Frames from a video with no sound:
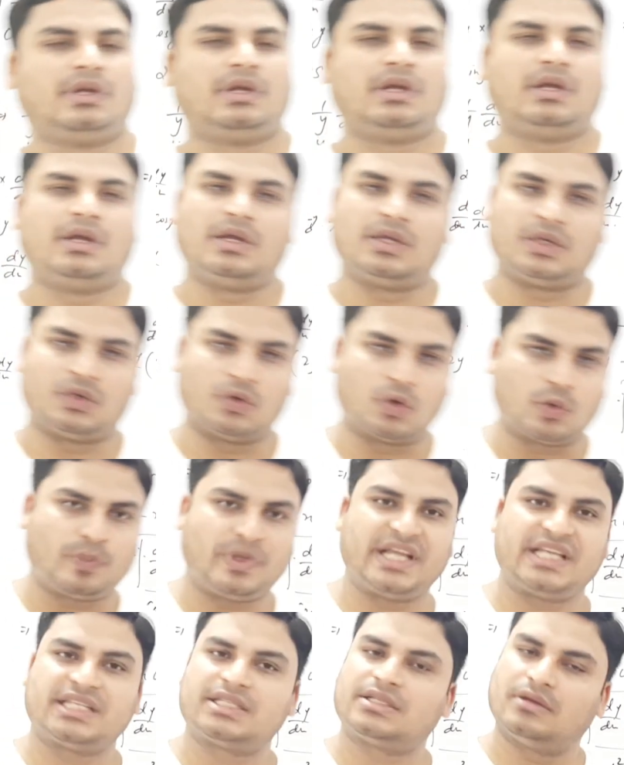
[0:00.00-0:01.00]
your
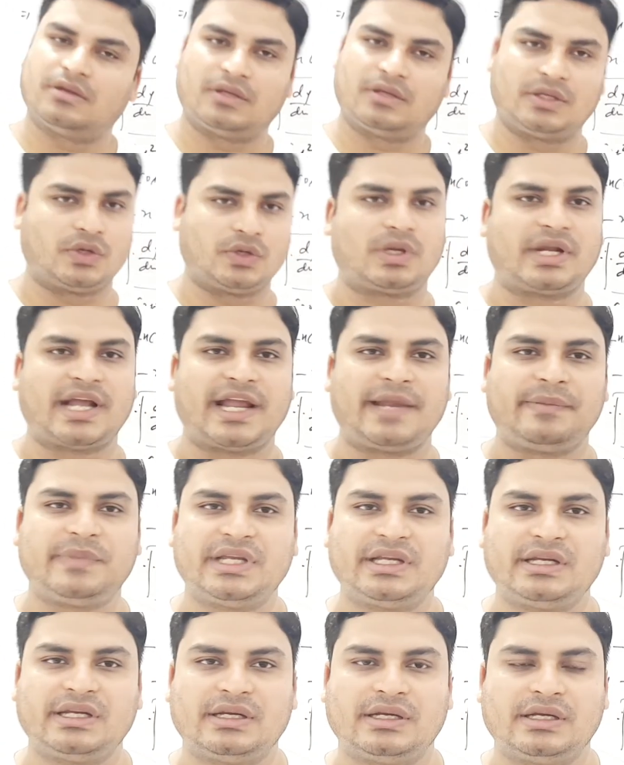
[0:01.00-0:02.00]
place, your timing.
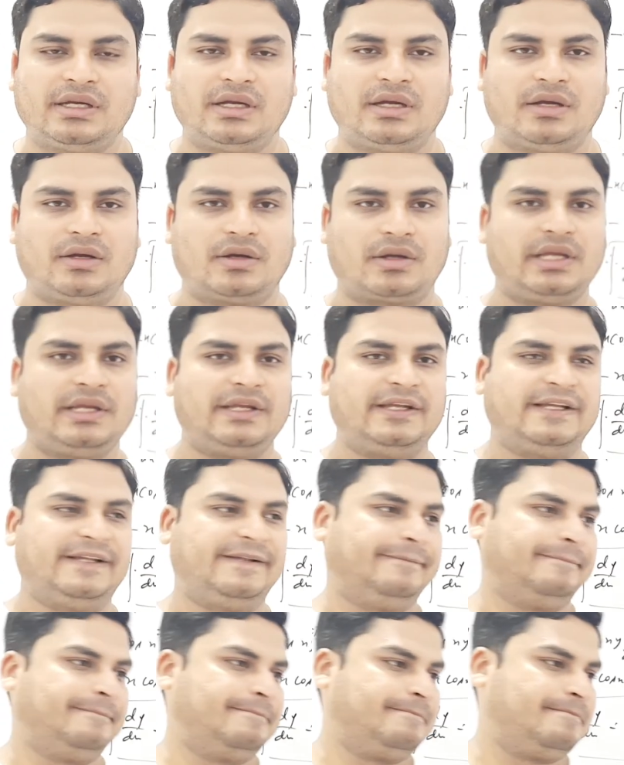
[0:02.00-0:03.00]
Okay,
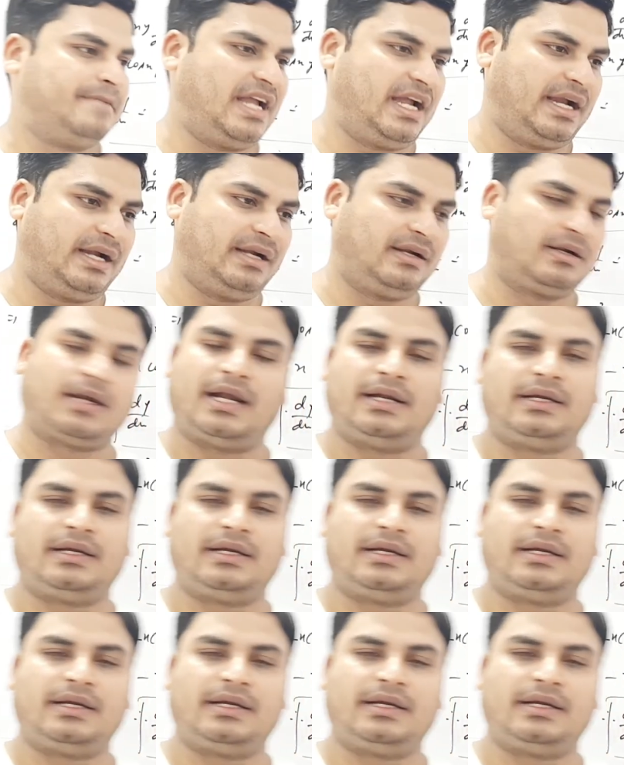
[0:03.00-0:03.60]
and kindly